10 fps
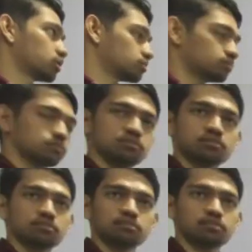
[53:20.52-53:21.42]
water,
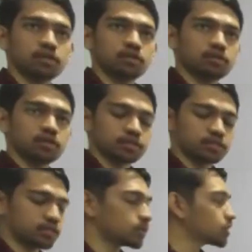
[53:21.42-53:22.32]
right?
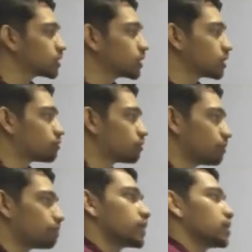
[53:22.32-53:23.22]
It's a
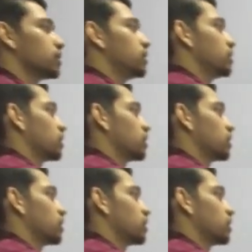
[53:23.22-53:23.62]
triple